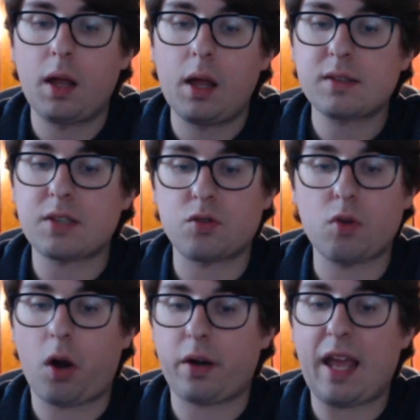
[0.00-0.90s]
since you
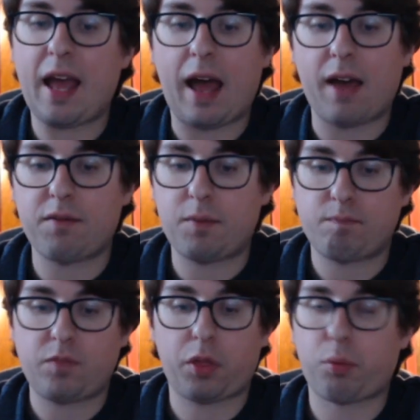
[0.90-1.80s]
already have
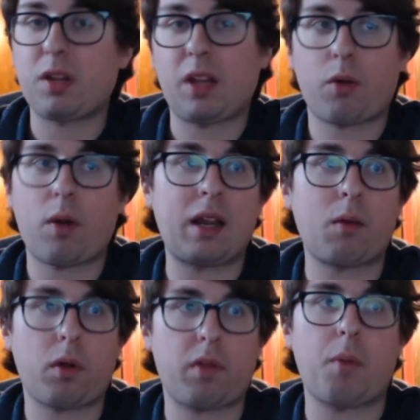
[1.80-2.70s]
3 link rating
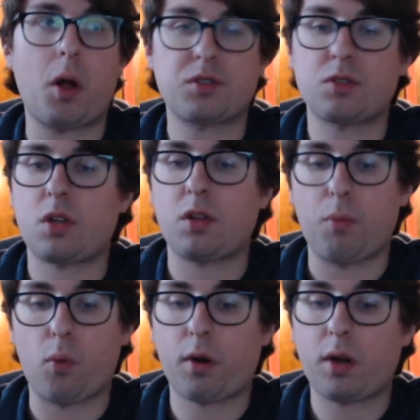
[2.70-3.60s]
worth of monsters on the
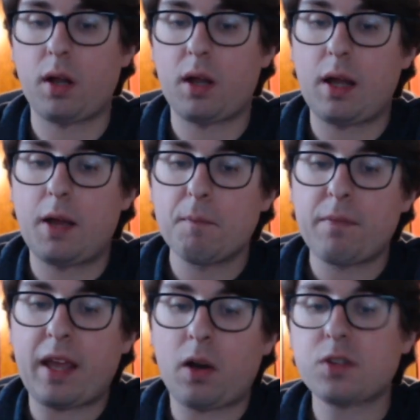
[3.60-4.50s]
board.
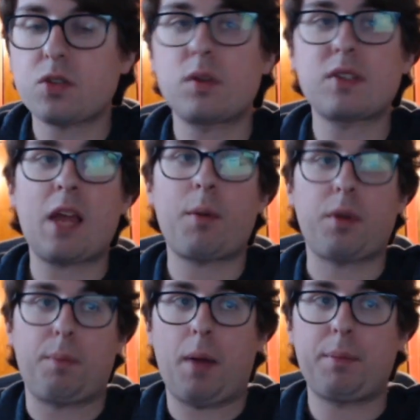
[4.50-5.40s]
It also is able to pump